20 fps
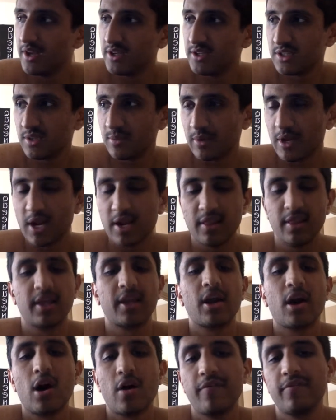so I'm kind of
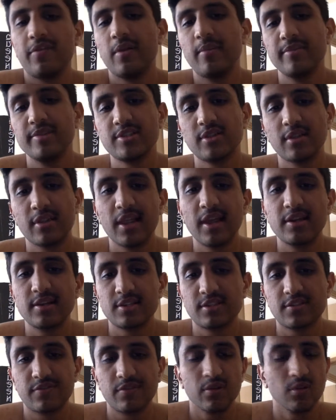like off limits on
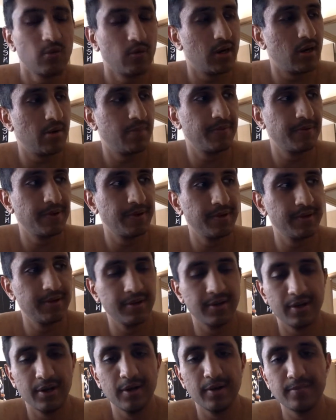legs for a while. But
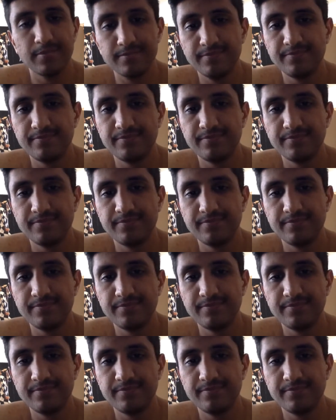I'm